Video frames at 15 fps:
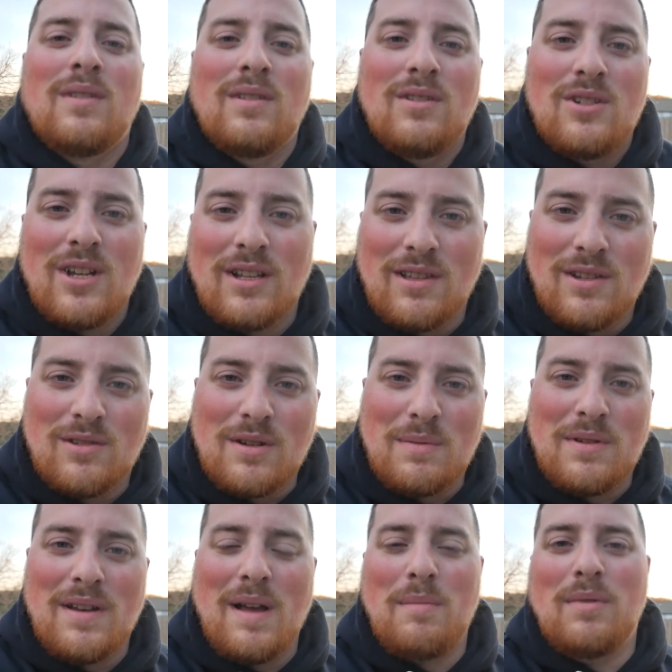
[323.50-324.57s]
check the
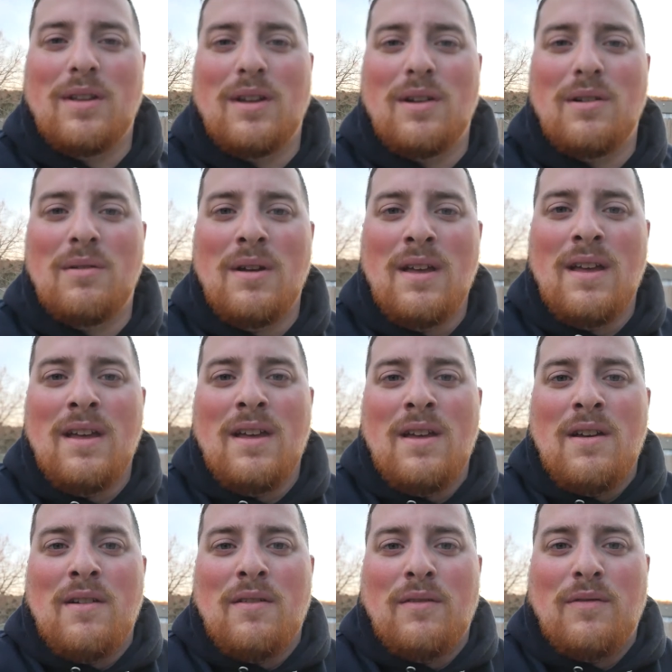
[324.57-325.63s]
description down below
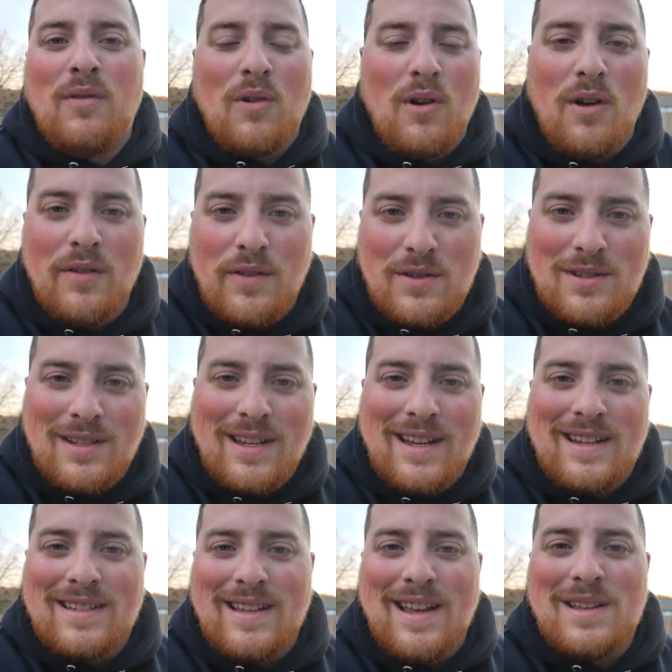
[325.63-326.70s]
for all those
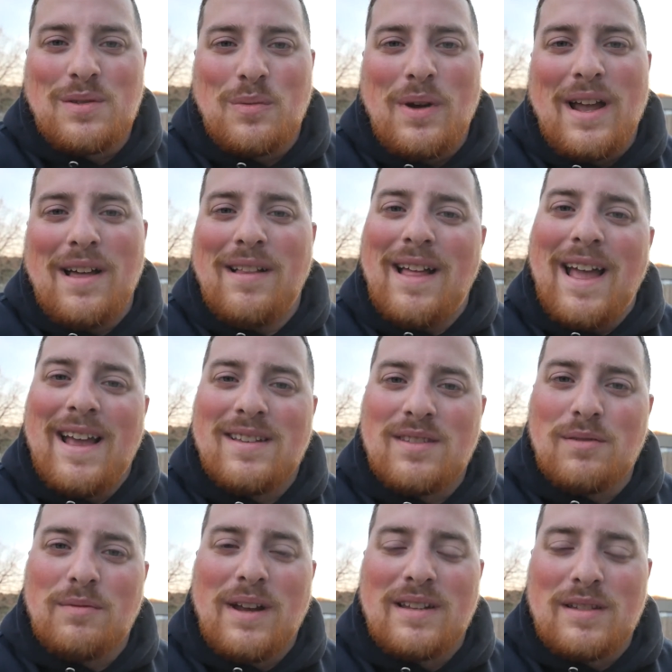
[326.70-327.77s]
links, as well as
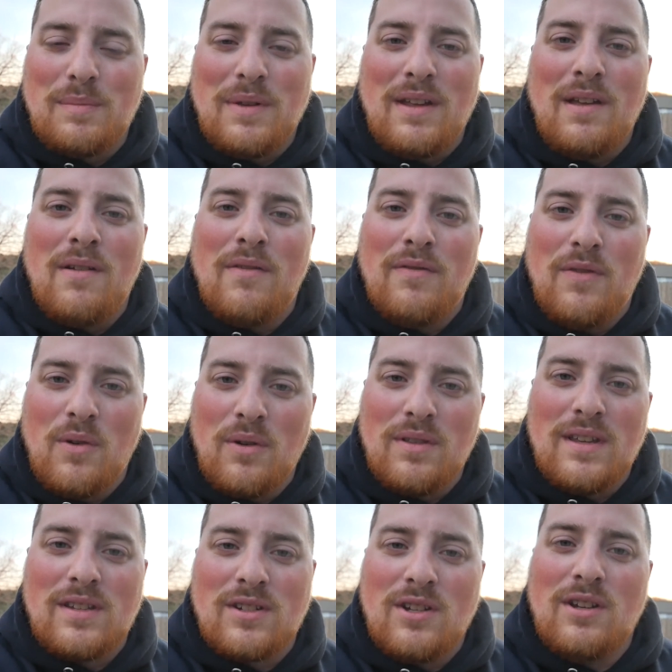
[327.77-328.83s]
the recipe for
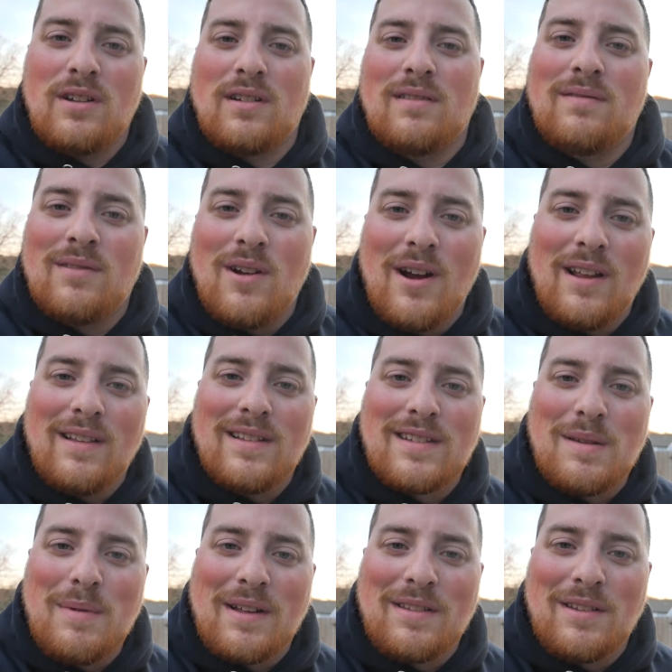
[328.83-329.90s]
this cook. All right, let's
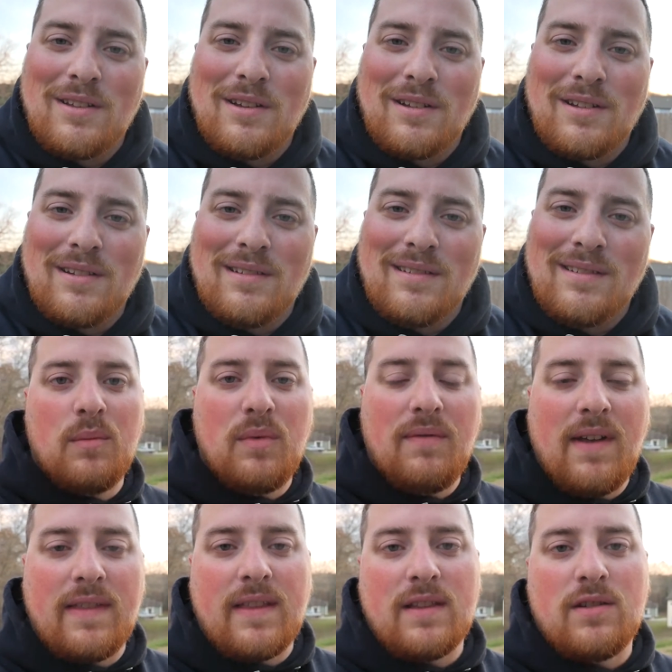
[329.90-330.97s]
get back to the cook. We've
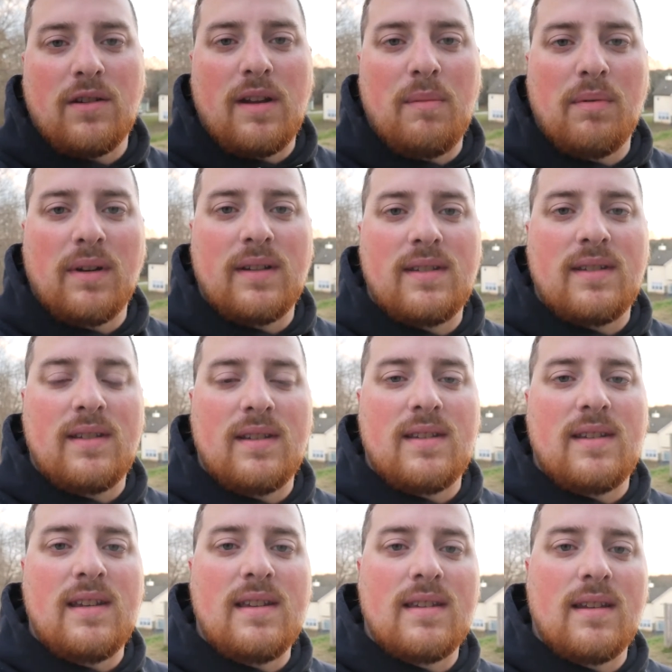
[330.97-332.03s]
got that turkey breast
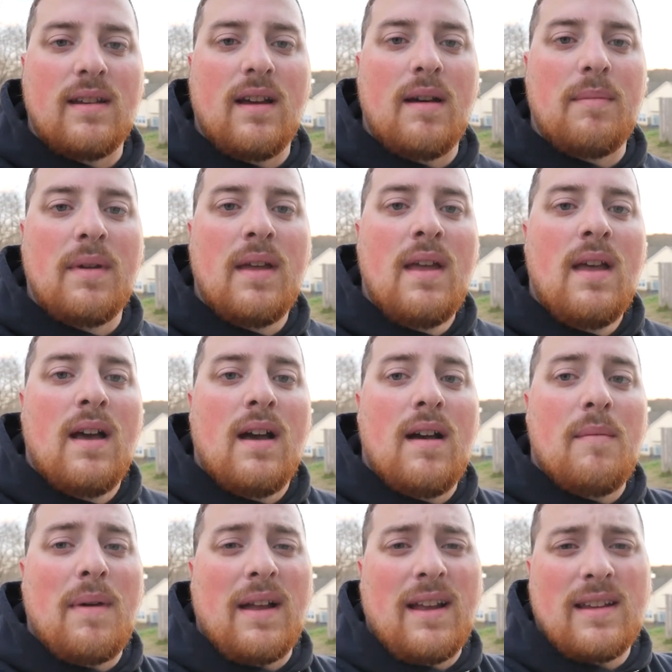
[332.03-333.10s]
seasoned up.
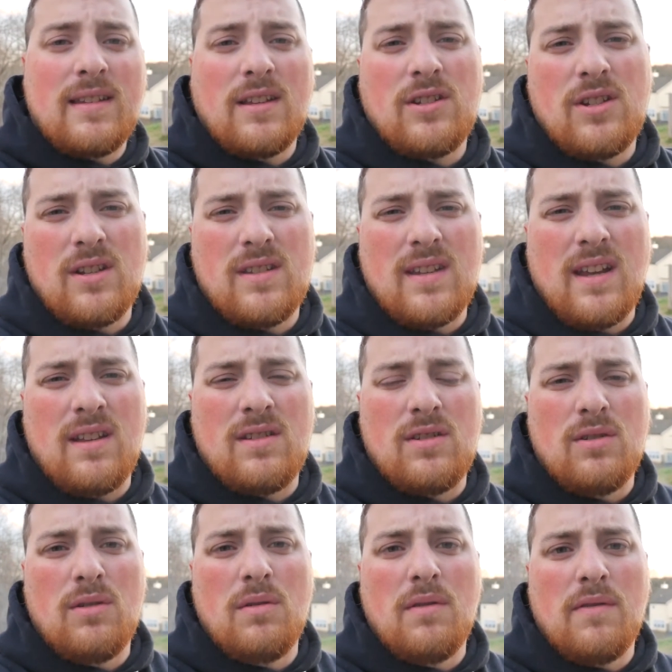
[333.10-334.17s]
I guess I should say
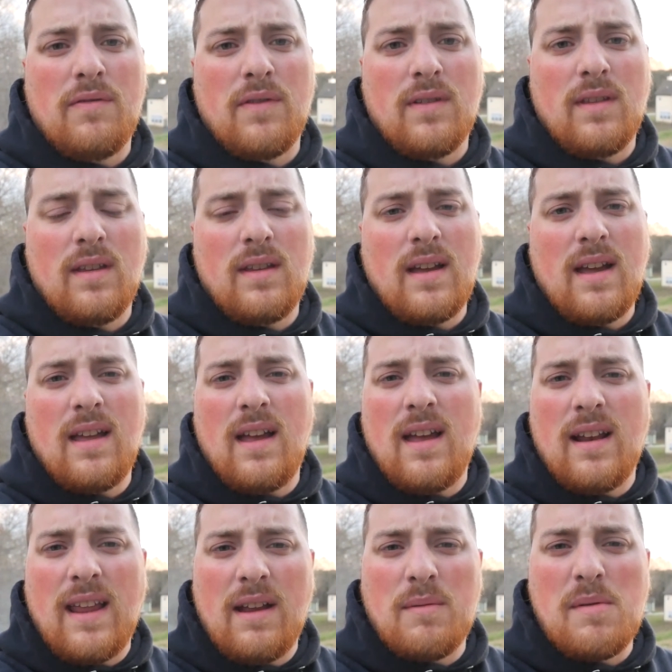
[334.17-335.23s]
too,
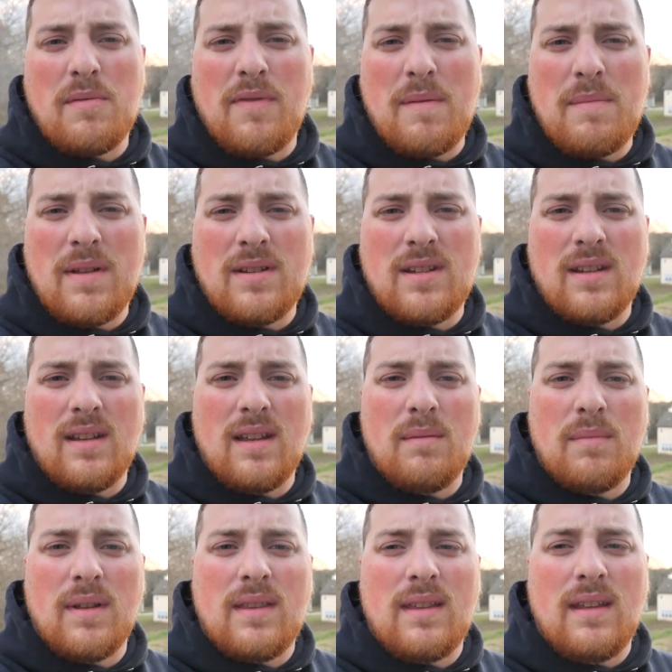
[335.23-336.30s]
I can't remember if I mentioned it,
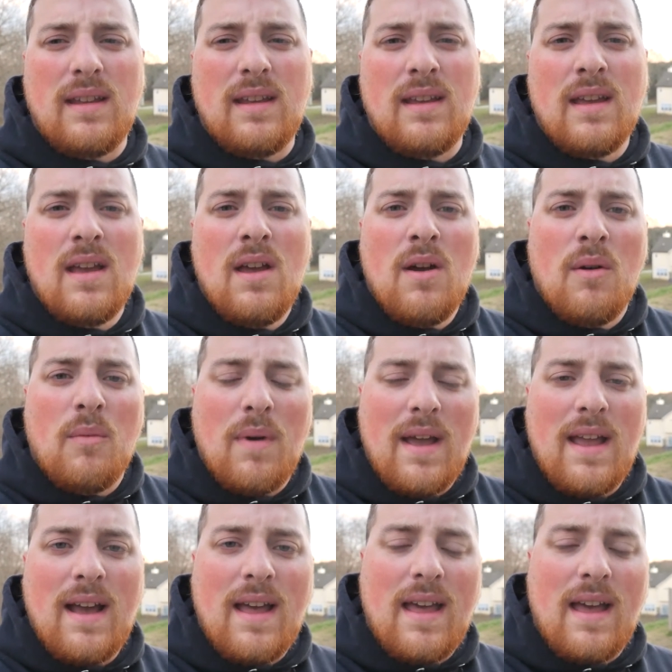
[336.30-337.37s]
but the
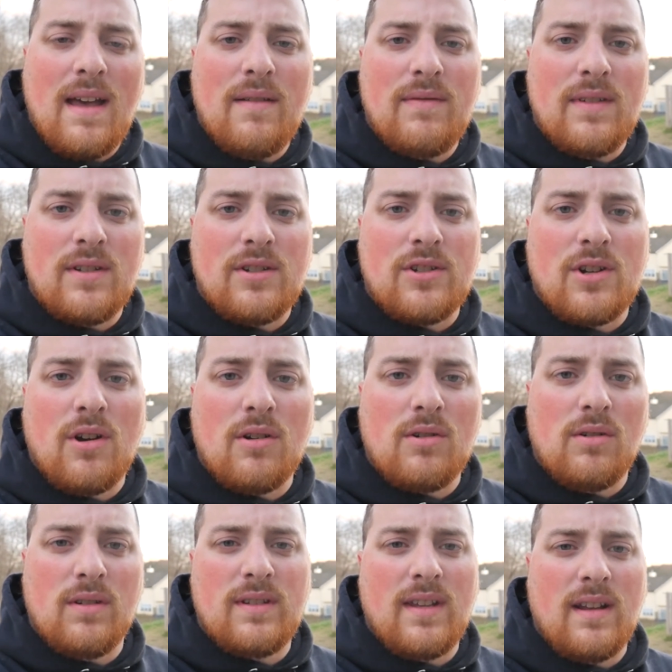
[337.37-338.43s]
way I have this
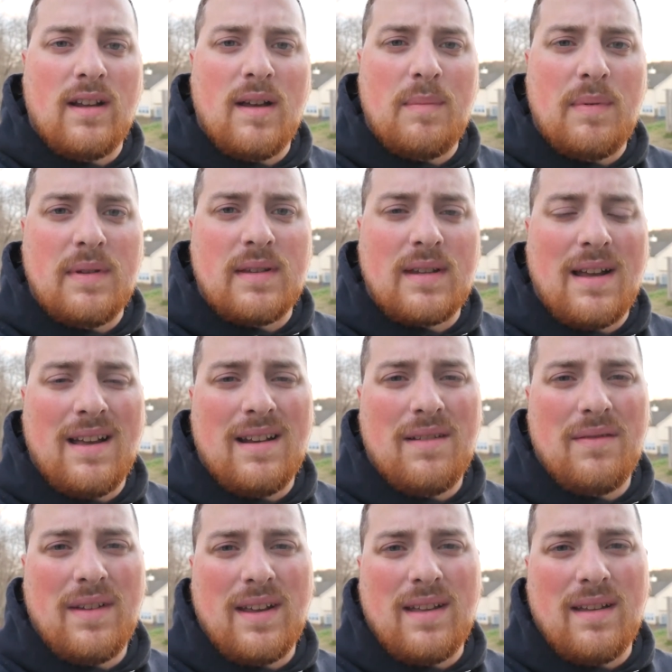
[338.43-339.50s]
charcoal set up is kind
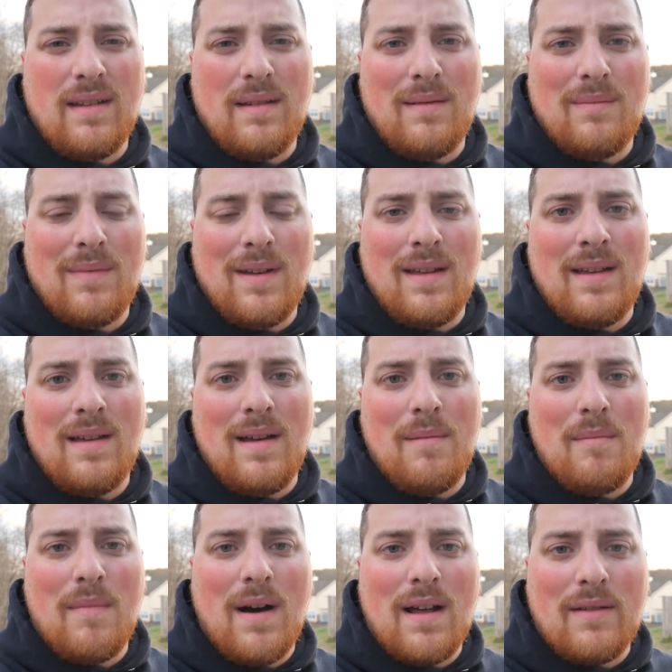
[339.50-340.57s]
of like a
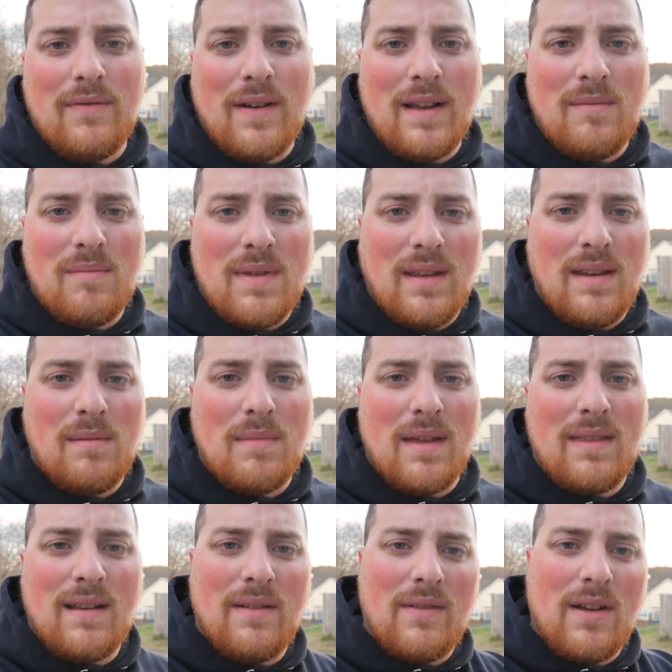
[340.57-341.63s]
modified minion
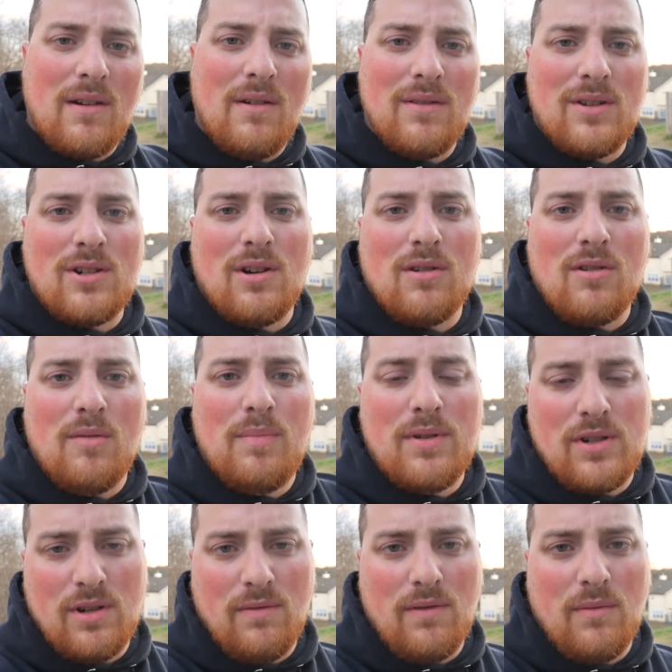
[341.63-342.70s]
method. I've got all the charcoal
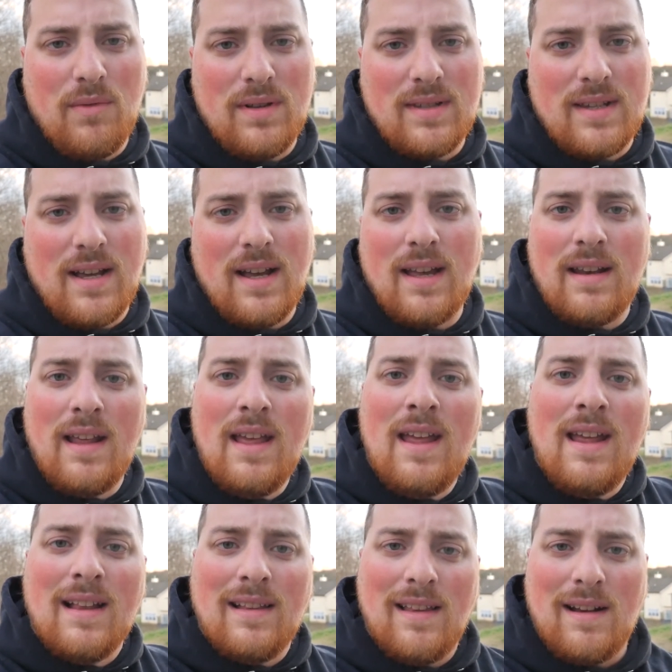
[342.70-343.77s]
pushed over to one side,
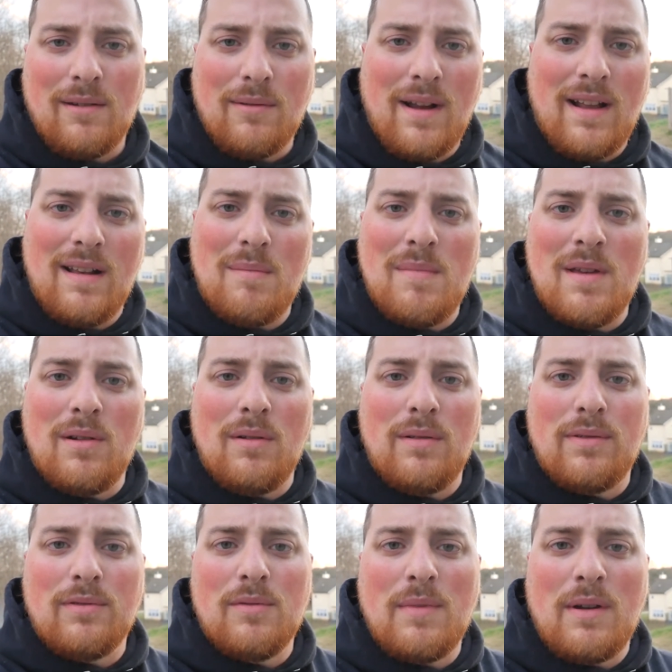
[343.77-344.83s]
lit it right in the middle,
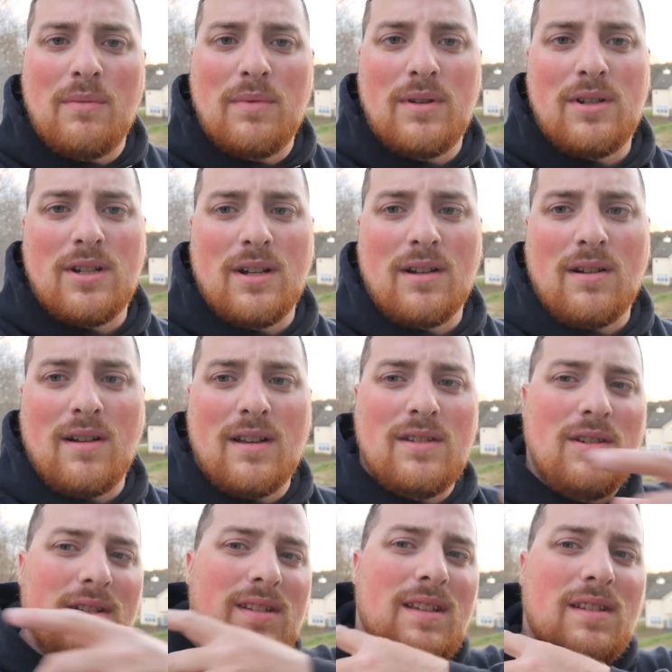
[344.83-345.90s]
threw my wood chunk on.
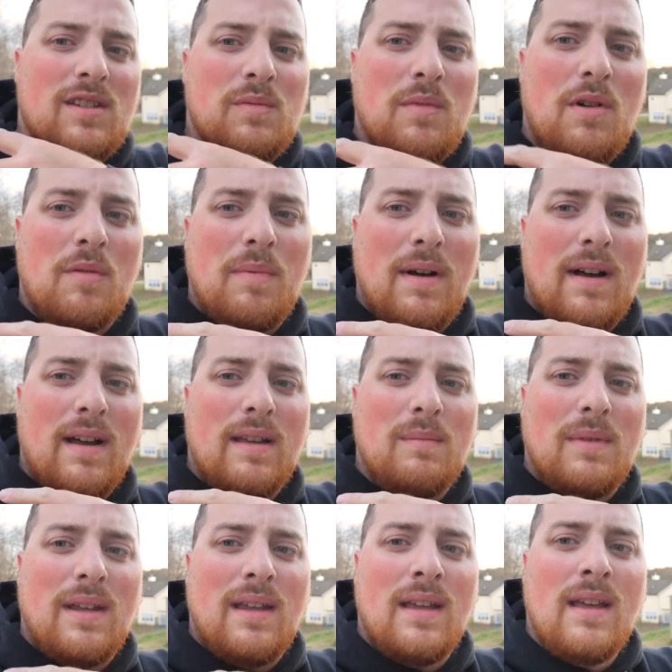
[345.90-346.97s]
As you can see the smoke behind
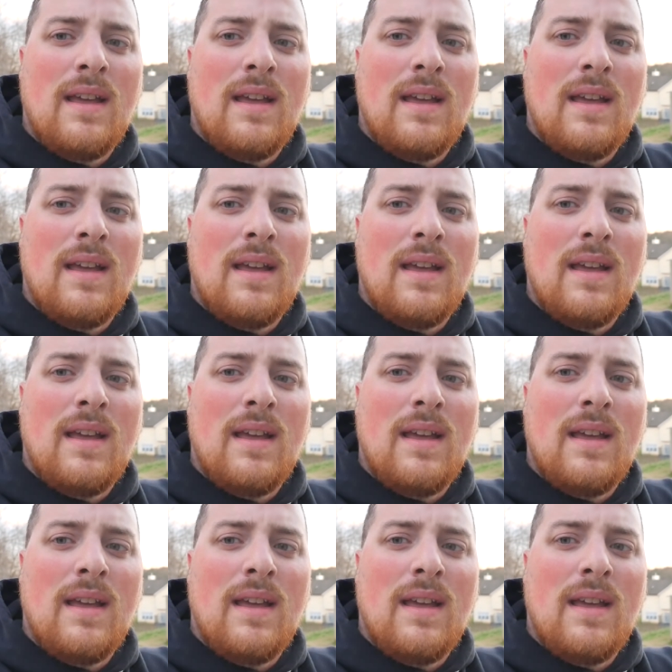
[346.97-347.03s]
me,